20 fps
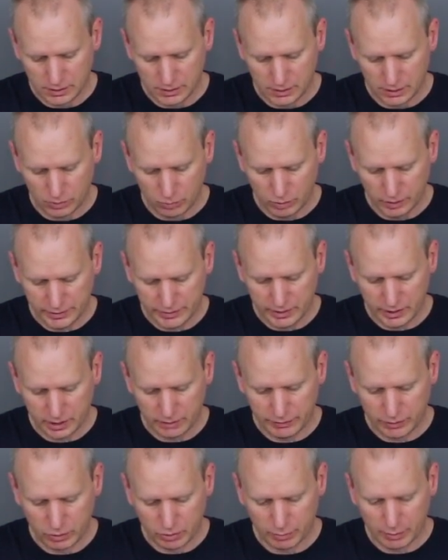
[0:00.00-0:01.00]
Now one thing,
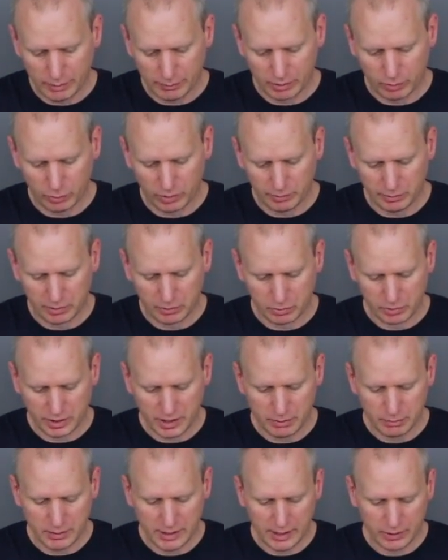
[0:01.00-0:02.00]
if you remember, when we
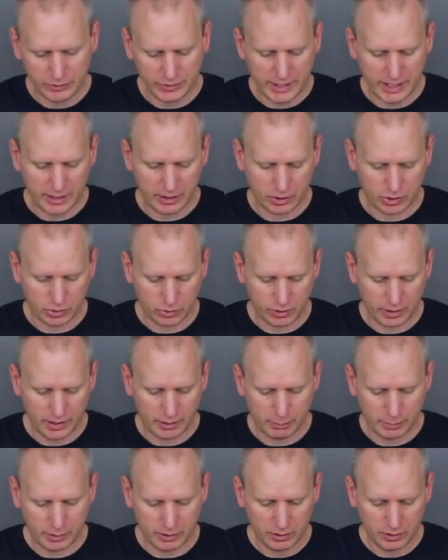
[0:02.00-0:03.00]
reamed out that
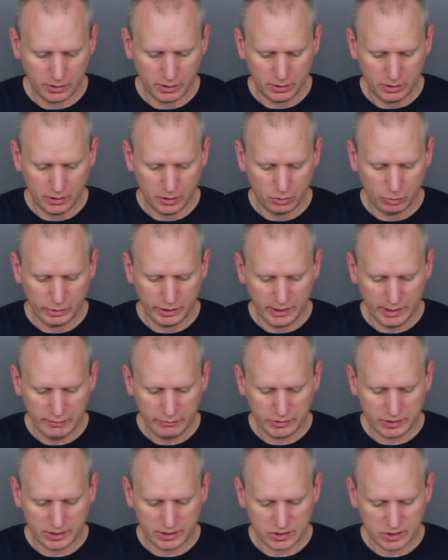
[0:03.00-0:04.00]
grip, we
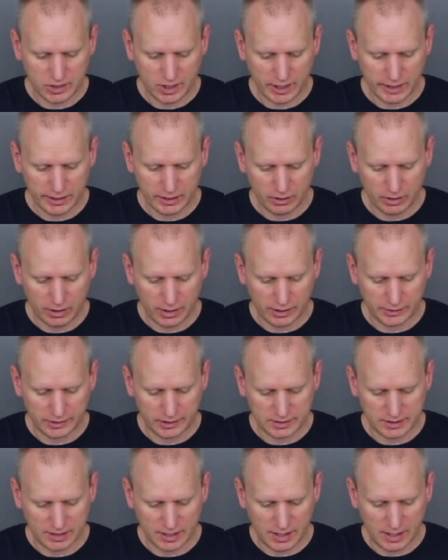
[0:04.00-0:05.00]
left it tighter on
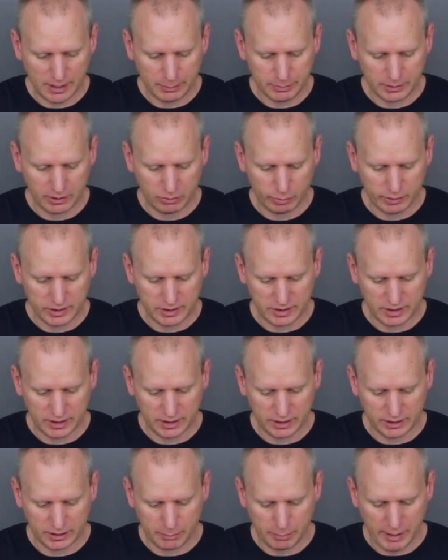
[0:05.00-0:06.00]
the top than we
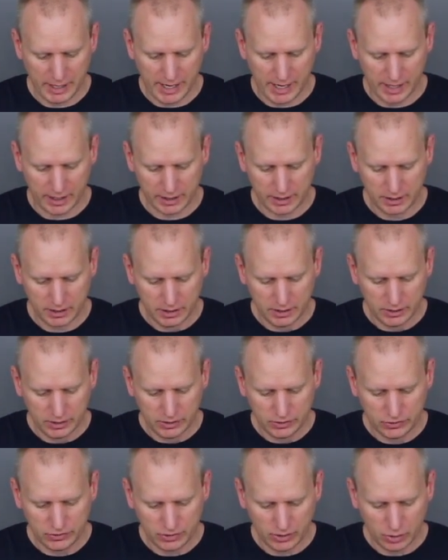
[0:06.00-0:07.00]
did on the back.
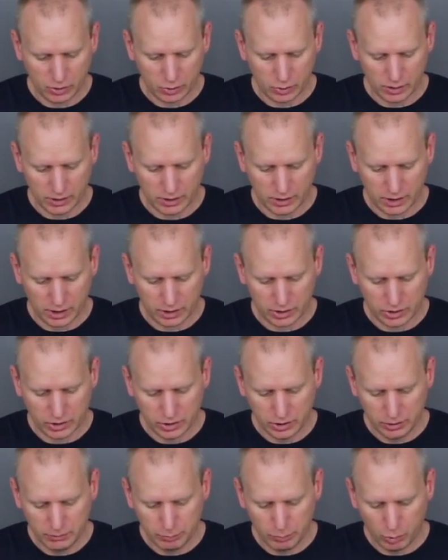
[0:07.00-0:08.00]
So a
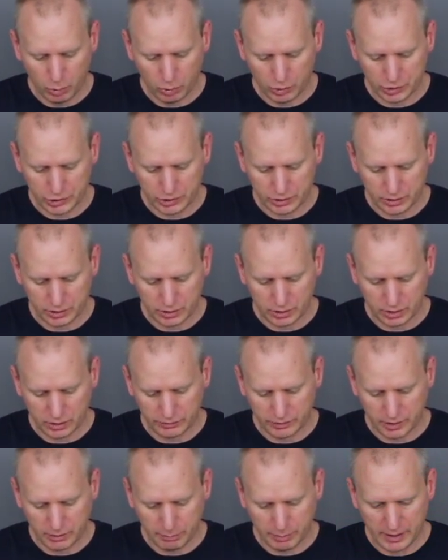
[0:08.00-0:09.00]
good portion
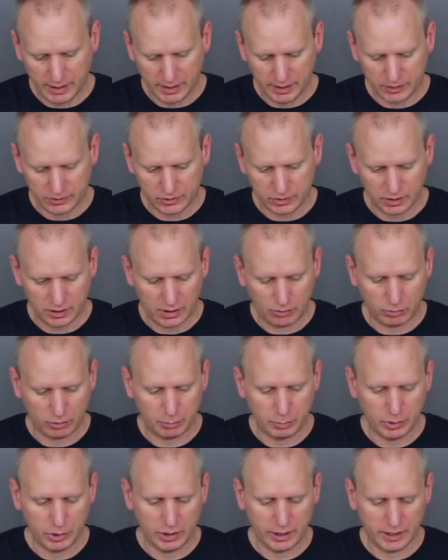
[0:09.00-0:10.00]
of the epoxy that
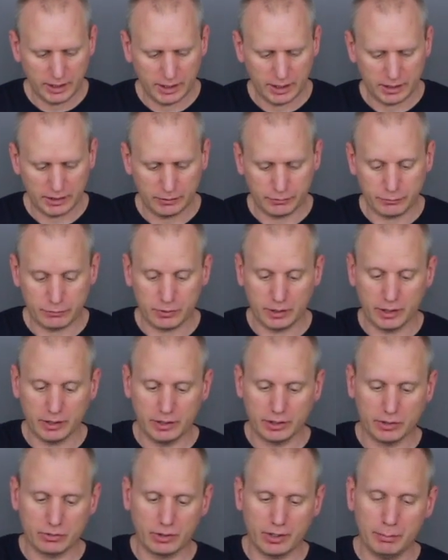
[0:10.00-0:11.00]
we're putting on the front
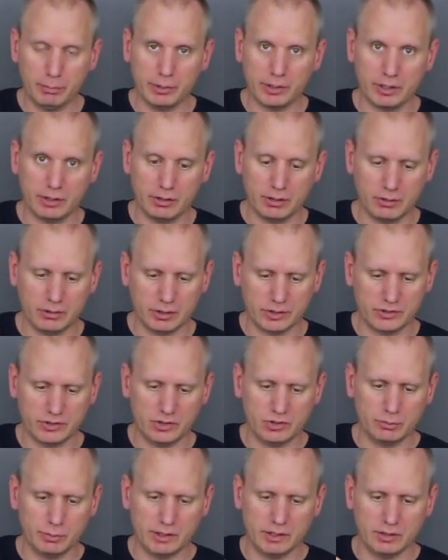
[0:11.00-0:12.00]
of the grip here, or
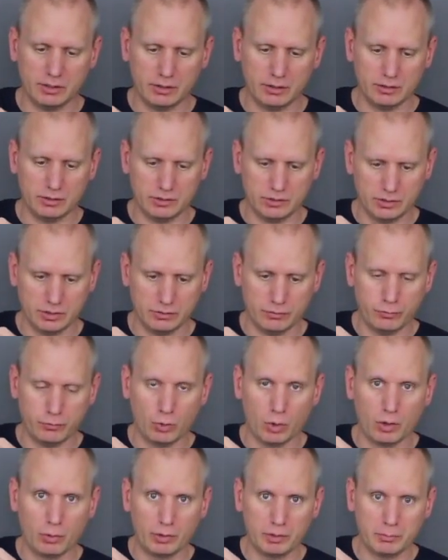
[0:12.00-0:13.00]
excuse me, to the
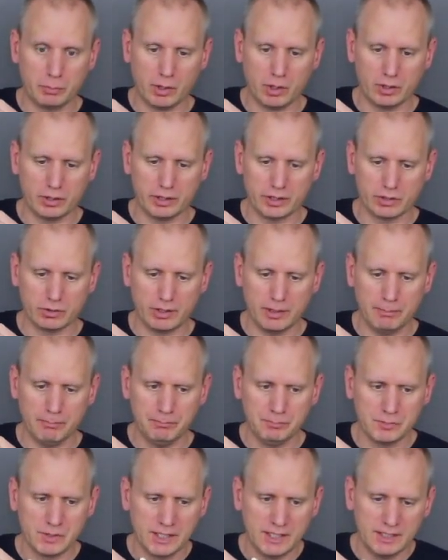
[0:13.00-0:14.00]
forward part of the
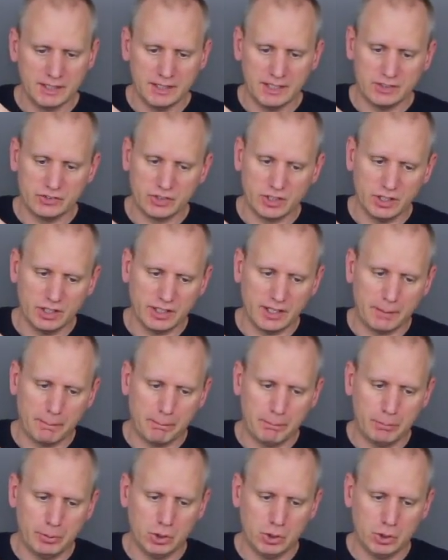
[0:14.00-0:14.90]
grip, is going to get